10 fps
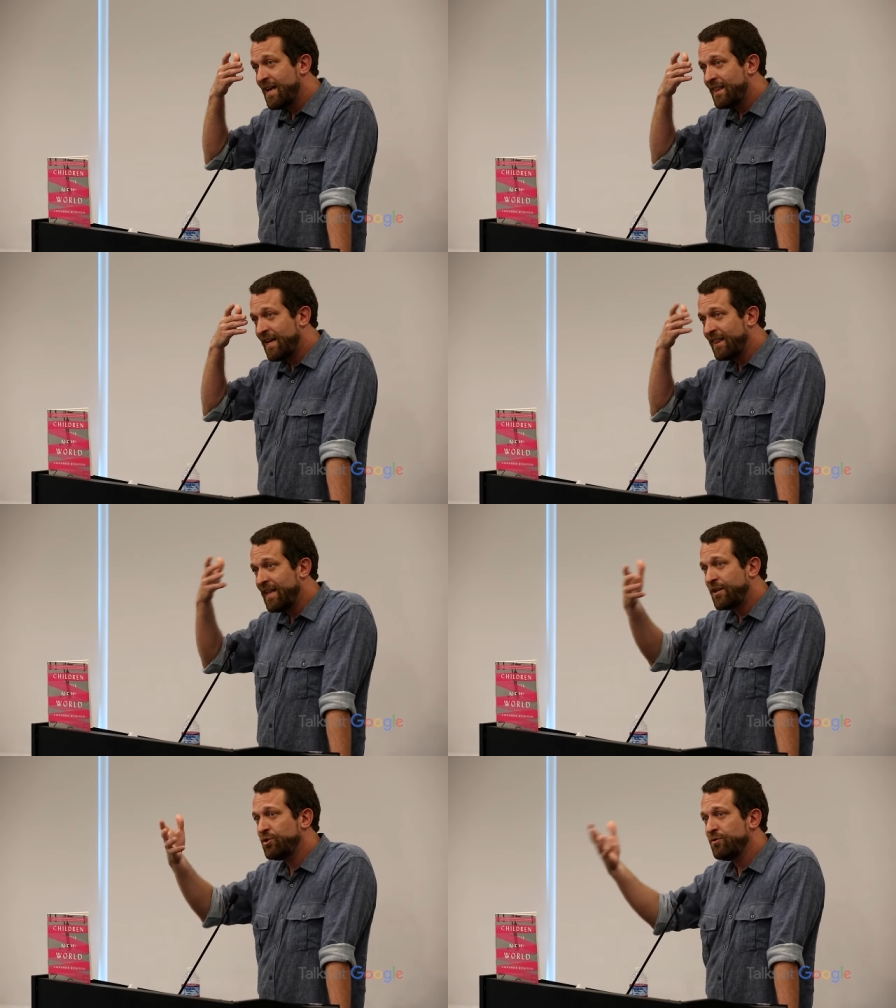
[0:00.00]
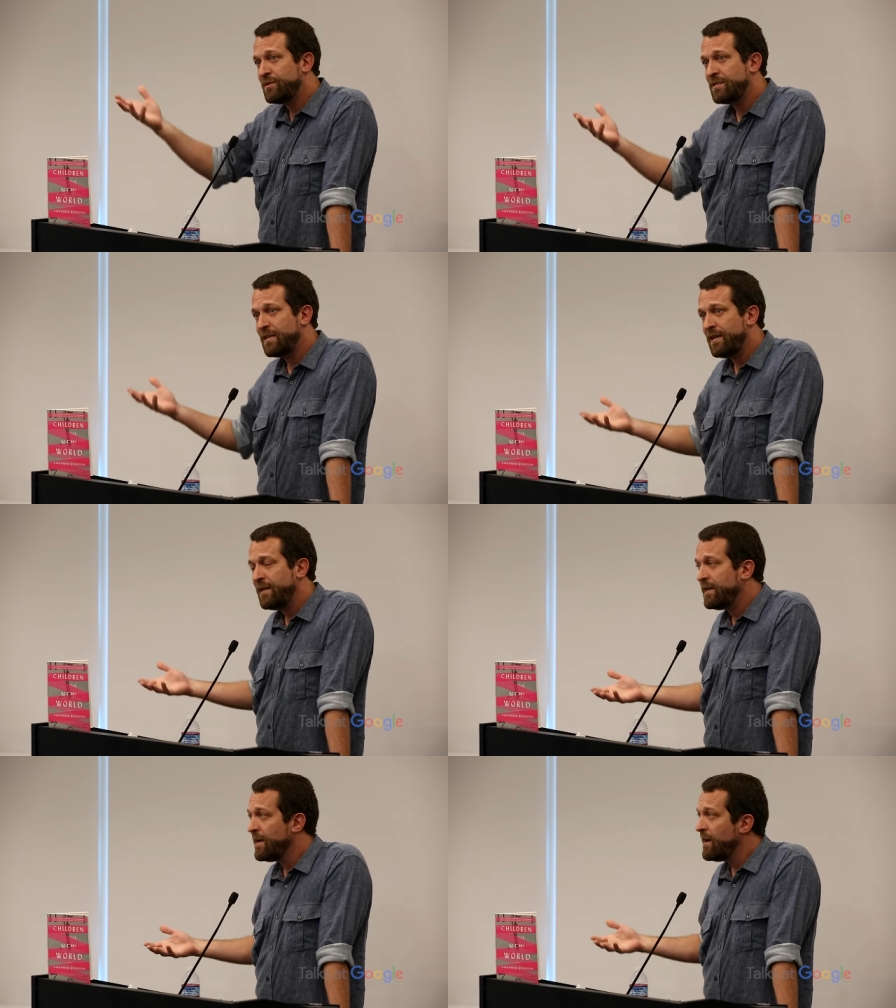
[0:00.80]
that let you
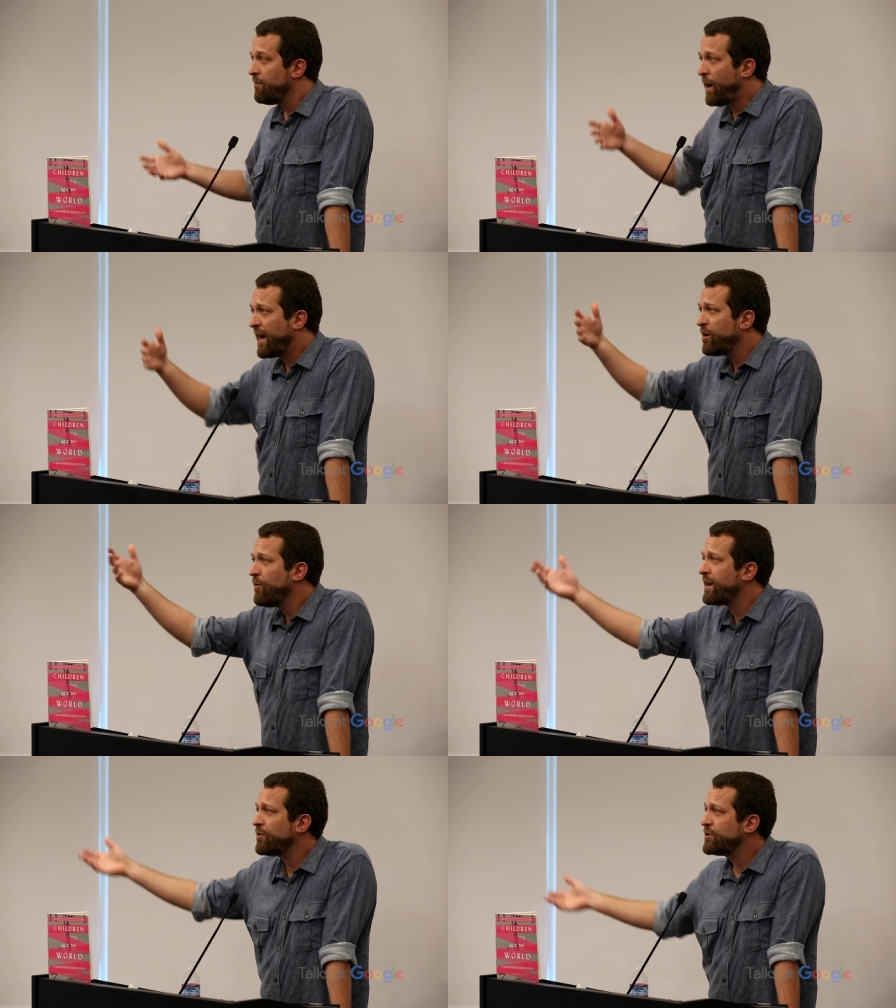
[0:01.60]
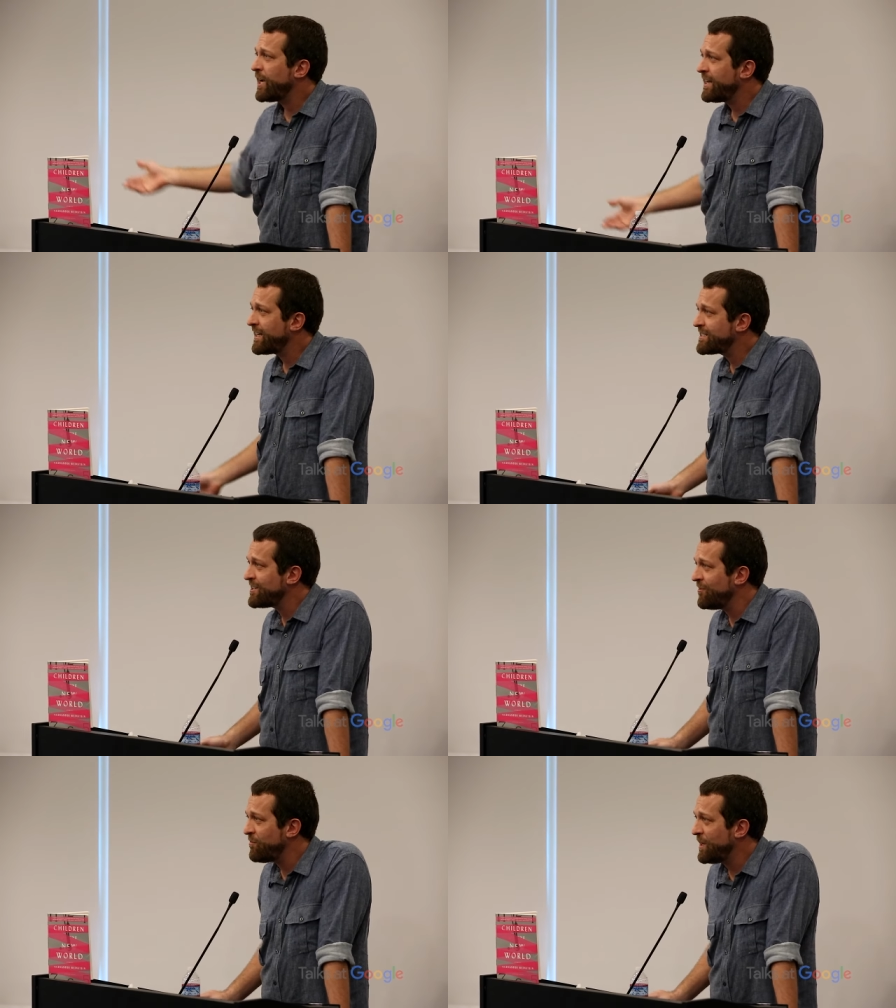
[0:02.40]
see bioenergetics
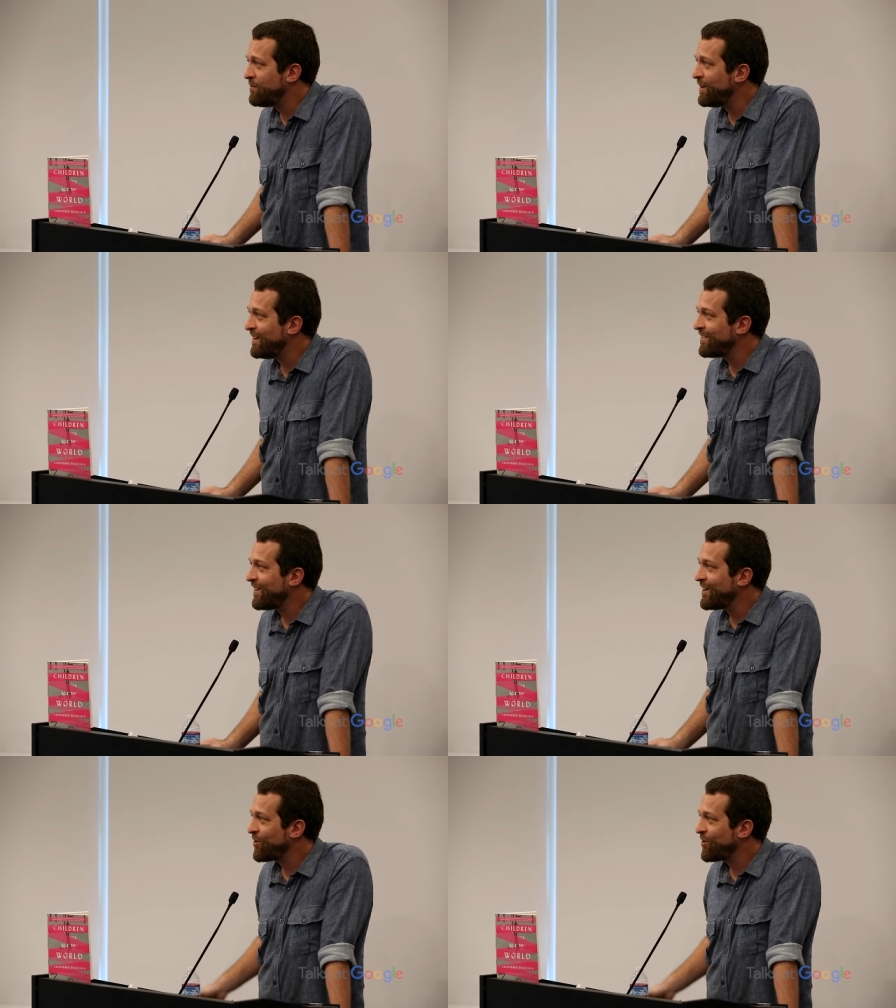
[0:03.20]
of people, right?